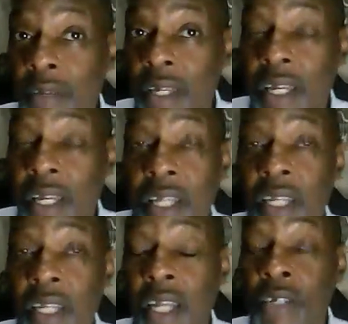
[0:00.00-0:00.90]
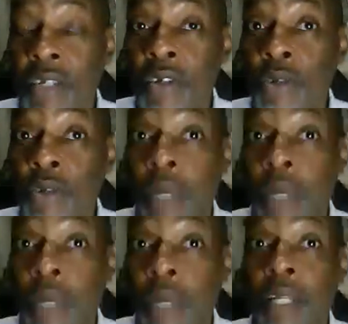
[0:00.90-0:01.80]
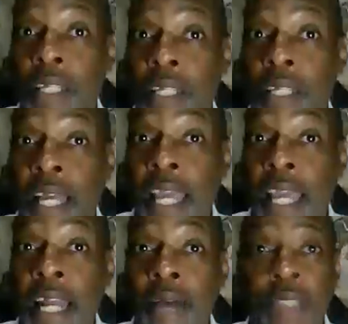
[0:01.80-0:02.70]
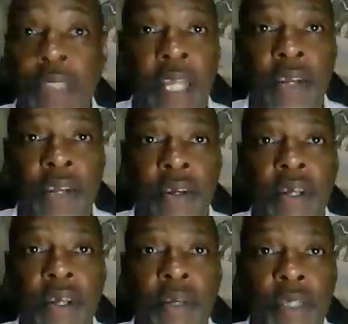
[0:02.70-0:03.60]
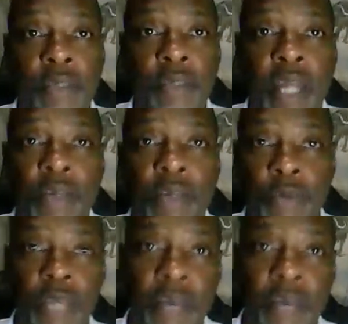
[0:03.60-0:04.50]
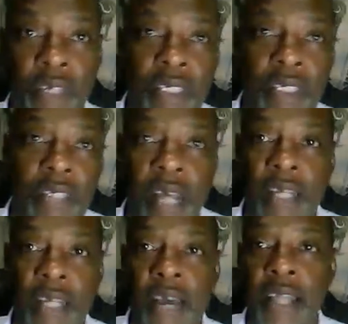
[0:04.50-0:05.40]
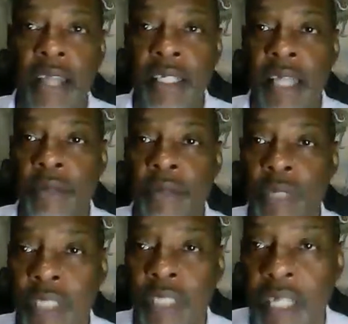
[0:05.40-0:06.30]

next thing you know, you wake up and it's like 8 hours later. But your body will be now has the time to adjust.